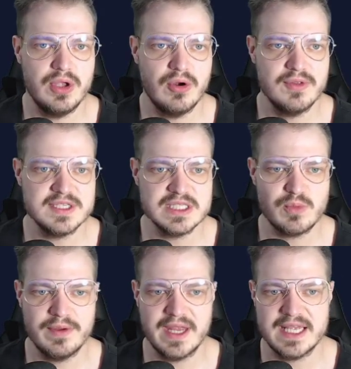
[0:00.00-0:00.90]
you know, this is
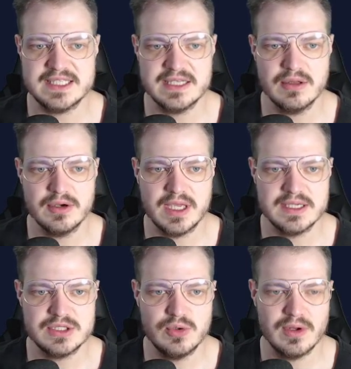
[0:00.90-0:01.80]
one that I did look
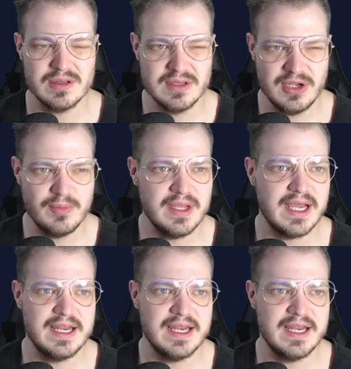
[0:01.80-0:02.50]
into a little bit.